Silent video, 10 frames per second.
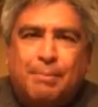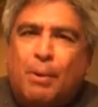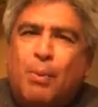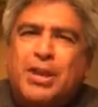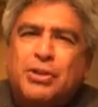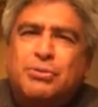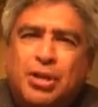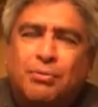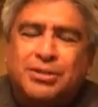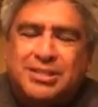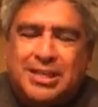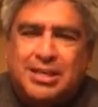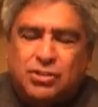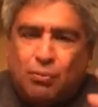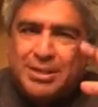But what you don't
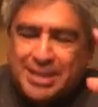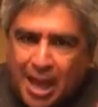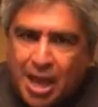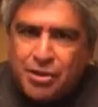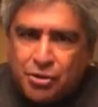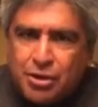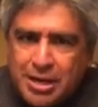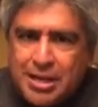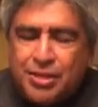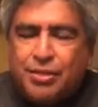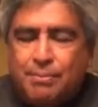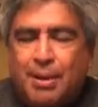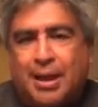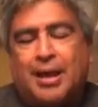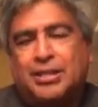see is what's underneath
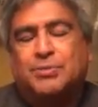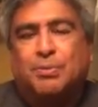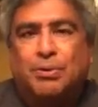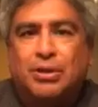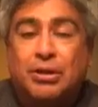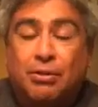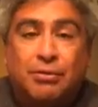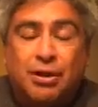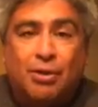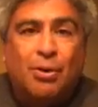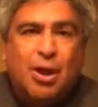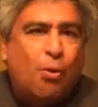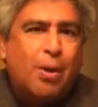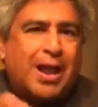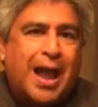my iceberg. You don't know
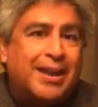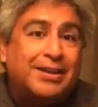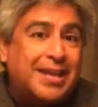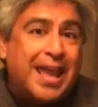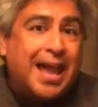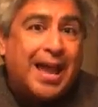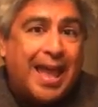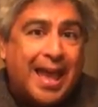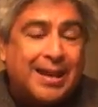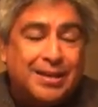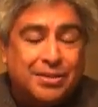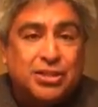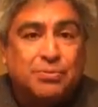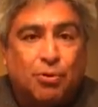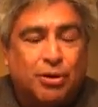what kind of day I had
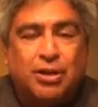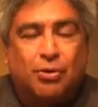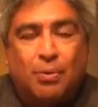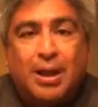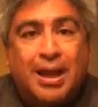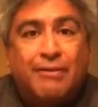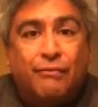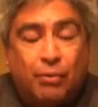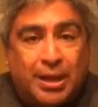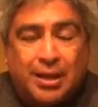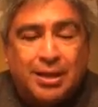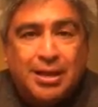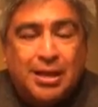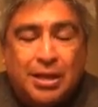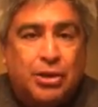this morning or what kind of week.
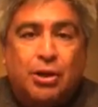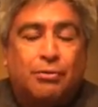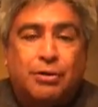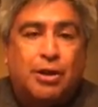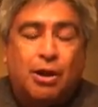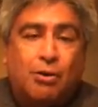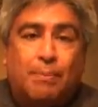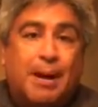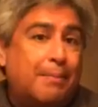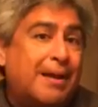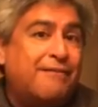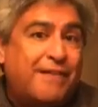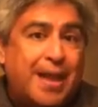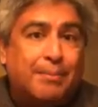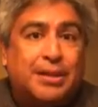You don't know about my
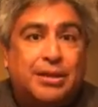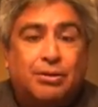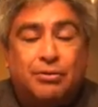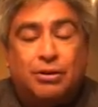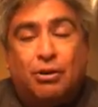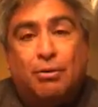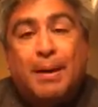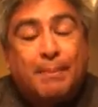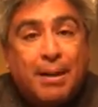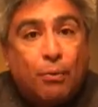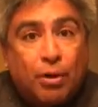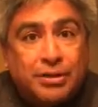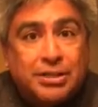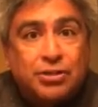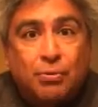family. You don't know about my
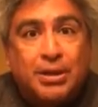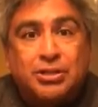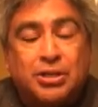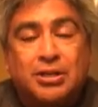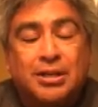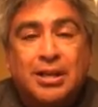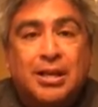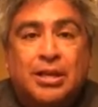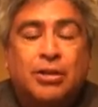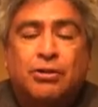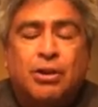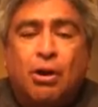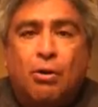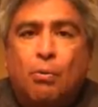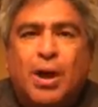work situation. You don't
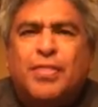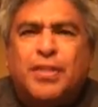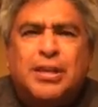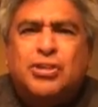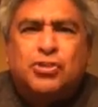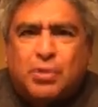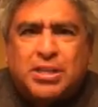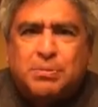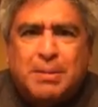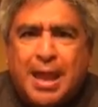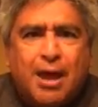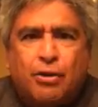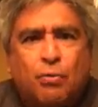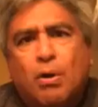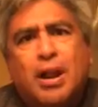know what things stress me
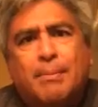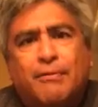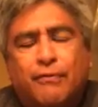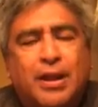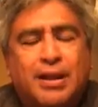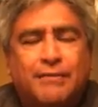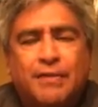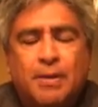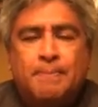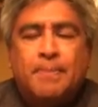out or what I'm afraid of.